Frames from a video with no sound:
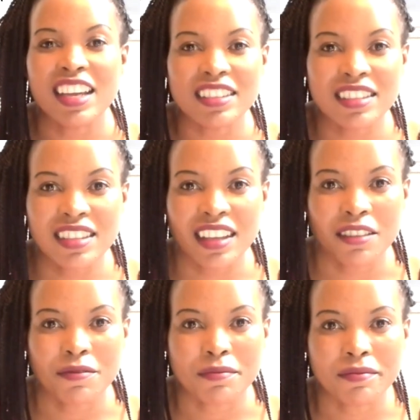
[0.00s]
the
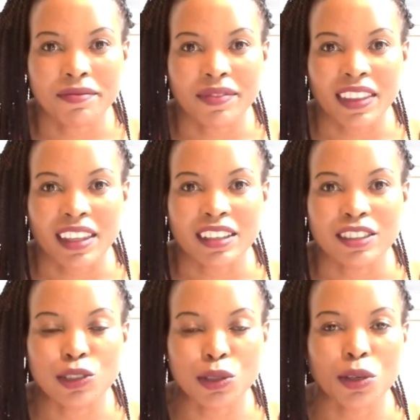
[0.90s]
next day.
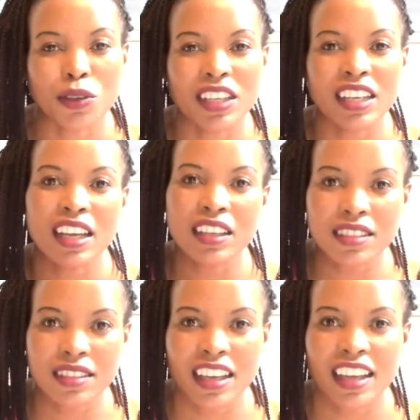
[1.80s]
So
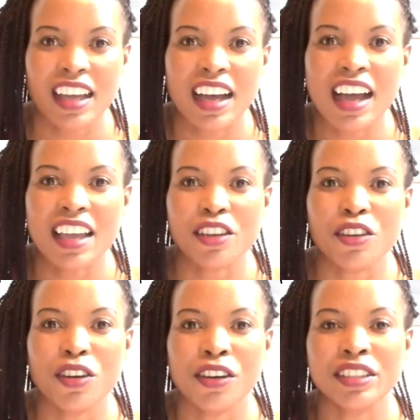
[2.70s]
the next day
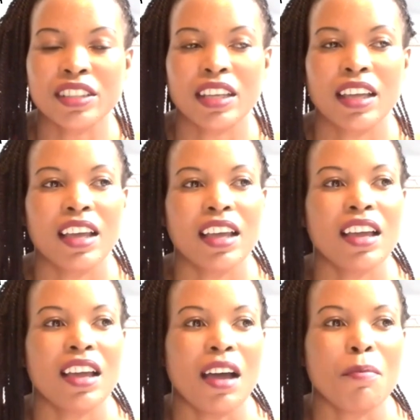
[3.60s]
I got
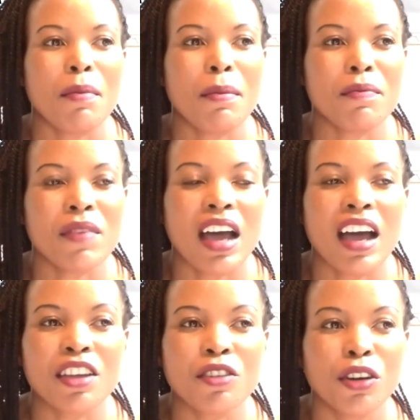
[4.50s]

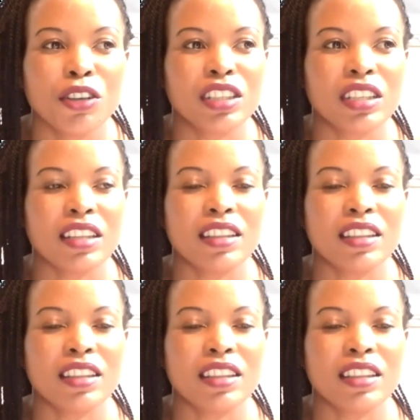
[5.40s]
my